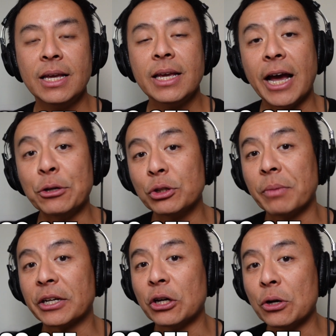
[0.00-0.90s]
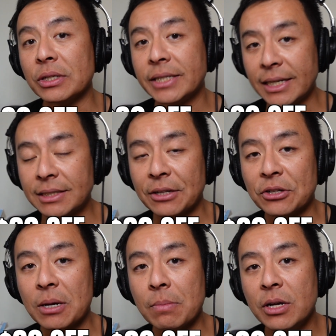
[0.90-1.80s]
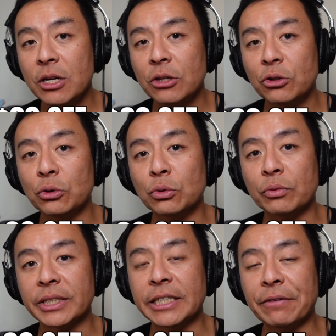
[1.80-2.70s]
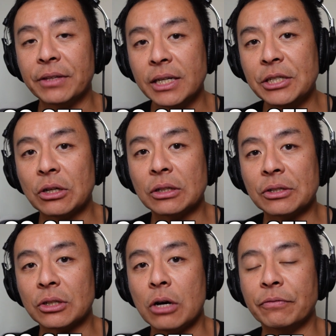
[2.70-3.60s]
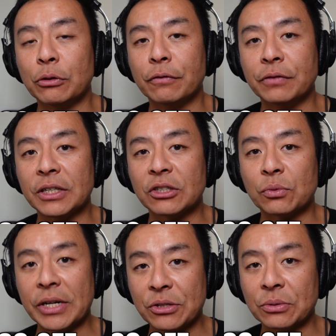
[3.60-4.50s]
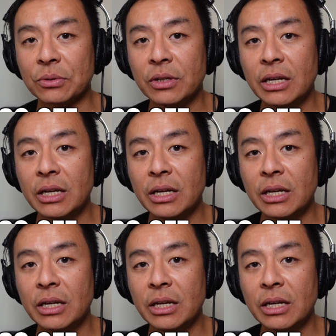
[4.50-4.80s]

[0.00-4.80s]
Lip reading: and use my code TeslaTom to receive $30 off your first rental.